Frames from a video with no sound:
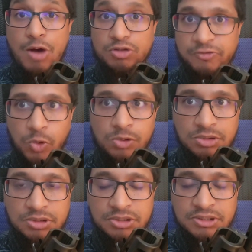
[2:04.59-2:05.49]

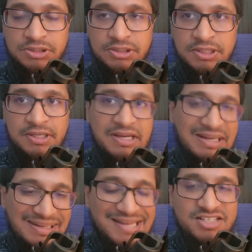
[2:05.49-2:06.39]
Doubtful.
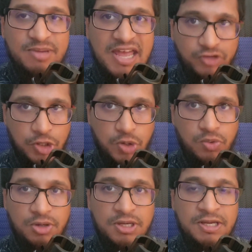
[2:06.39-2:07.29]
Let me have a
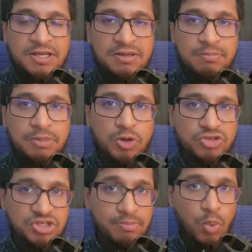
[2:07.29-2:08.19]
go.
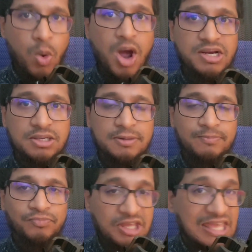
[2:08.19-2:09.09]
Because number one,
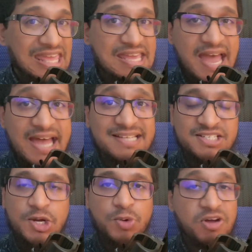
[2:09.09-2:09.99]
he
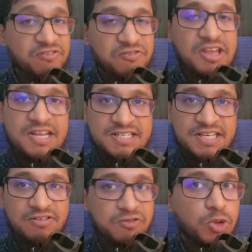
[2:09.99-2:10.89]
has no
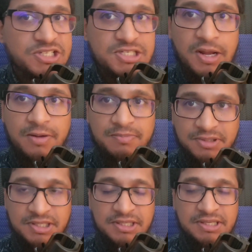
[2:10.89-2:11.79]
affinity for
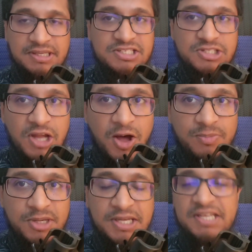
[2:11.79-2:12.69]
Islam.
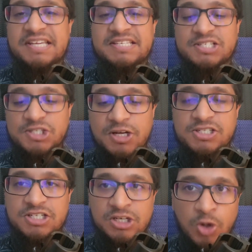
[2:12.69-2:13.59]
Islam is
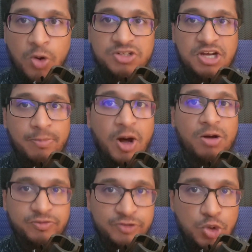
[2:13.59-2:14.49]
just not a
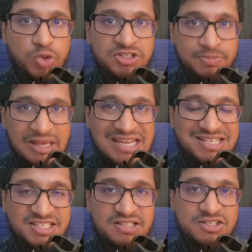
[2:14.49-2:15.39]
part of Jordan
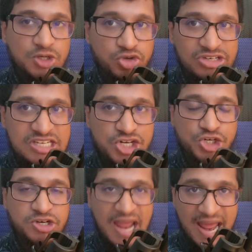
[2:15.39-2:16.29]
Peterson's
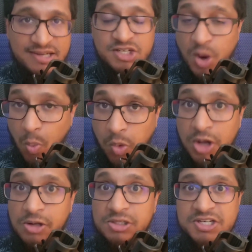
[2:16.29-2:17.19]
tradition and
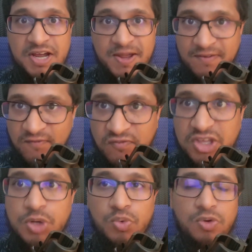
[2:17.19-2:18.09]
world
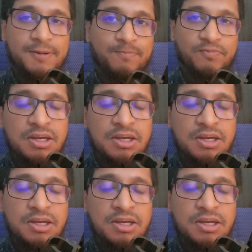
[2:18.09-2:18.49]
view.